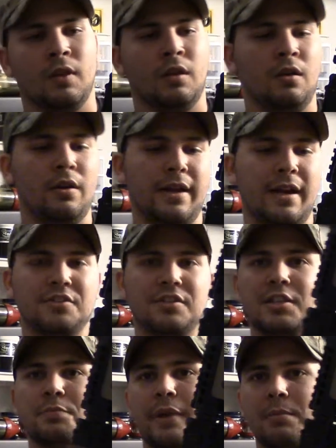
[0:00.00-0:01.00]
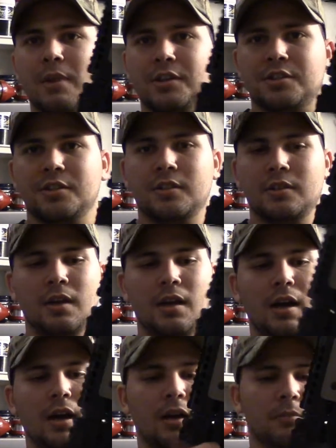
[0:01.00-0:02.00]
Alright guys, so that's pretty much
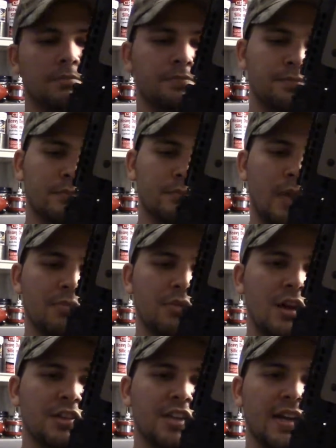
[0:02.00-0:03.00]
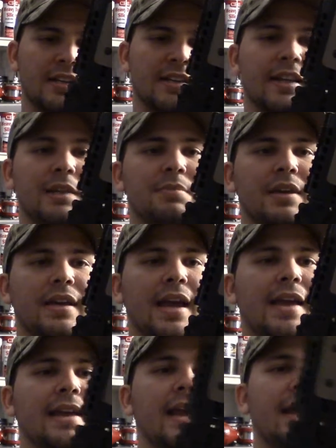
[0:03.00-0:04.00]
my project, Guinea Pig
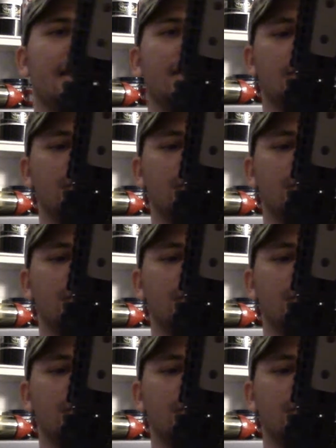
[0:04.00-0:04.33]
AK.